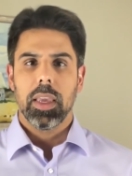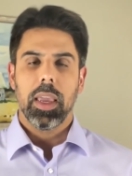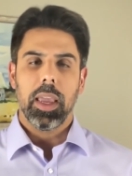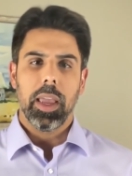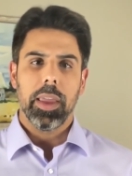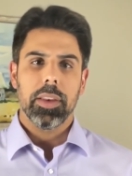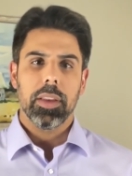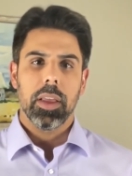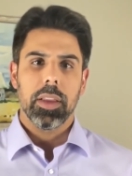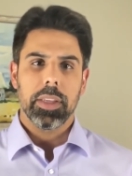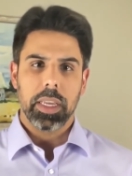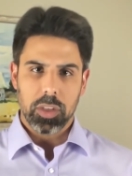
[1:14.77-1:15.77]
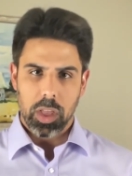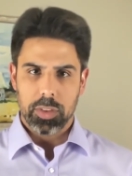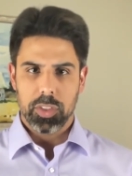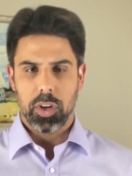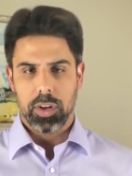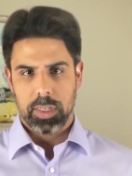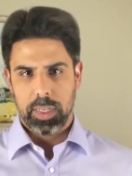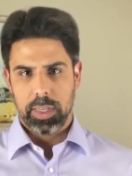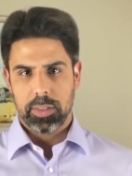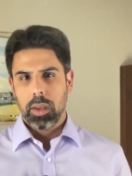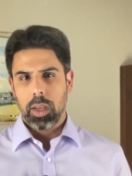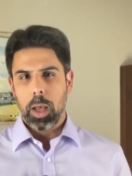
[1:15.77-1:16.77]
and technology architects.
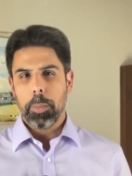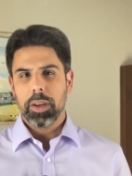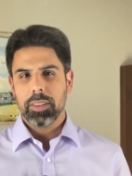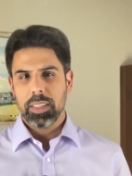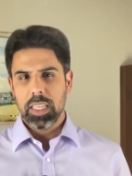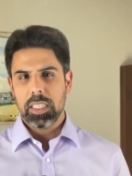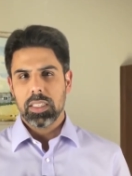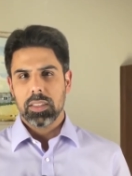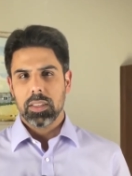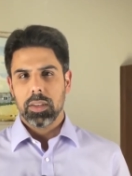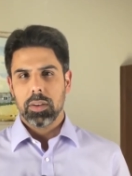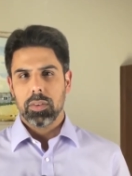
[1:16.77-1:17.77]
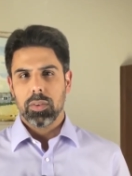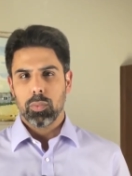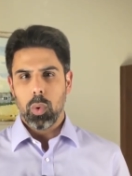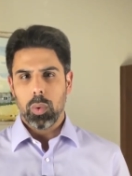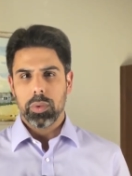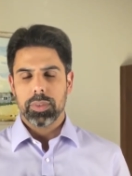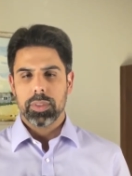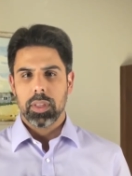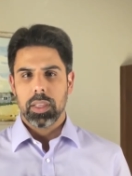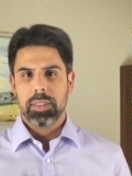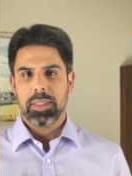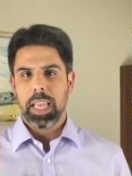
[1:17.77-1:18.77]
Among these roles,
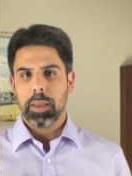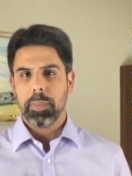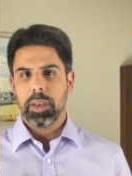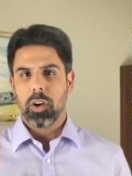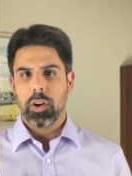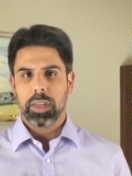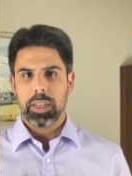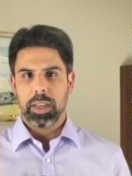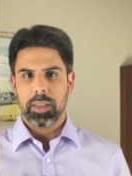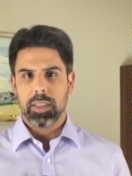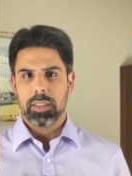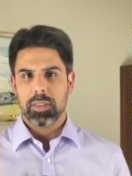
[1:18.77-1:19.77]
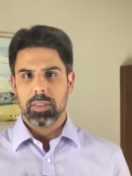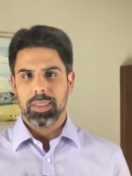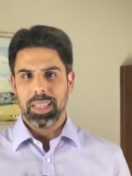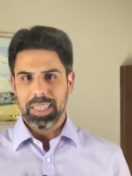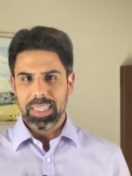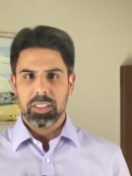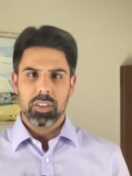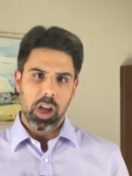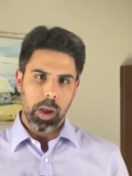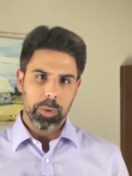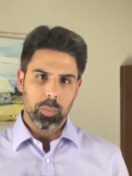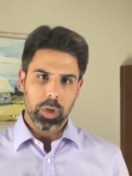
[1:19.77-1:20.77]
segment architect is the least
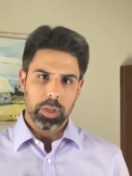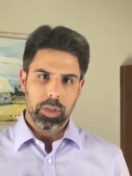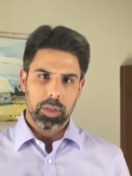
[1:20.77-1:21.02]
common one,